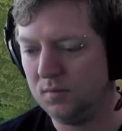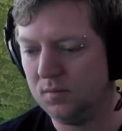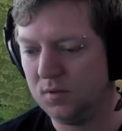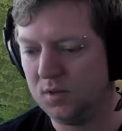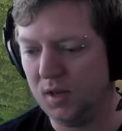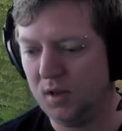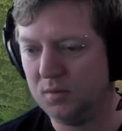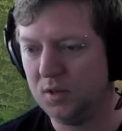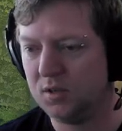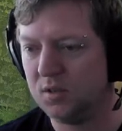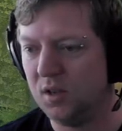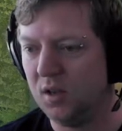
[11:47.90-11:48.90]
See, I'm
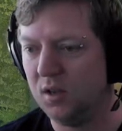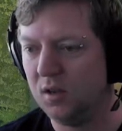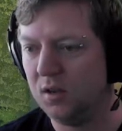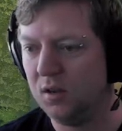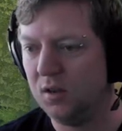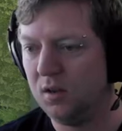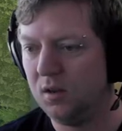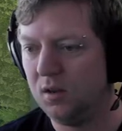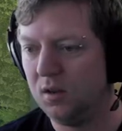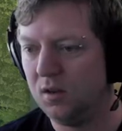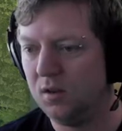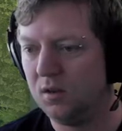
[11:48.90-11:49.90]
just an
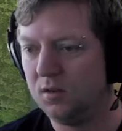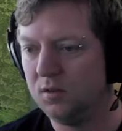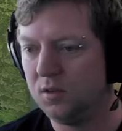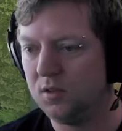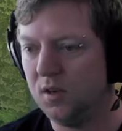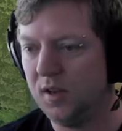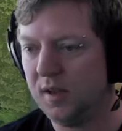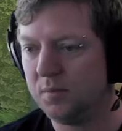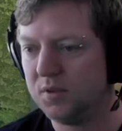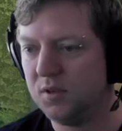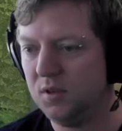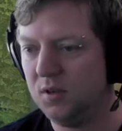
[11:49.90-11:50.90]

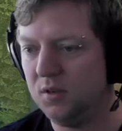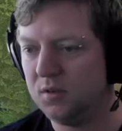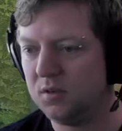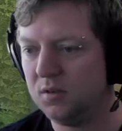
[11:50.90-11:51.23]
absolute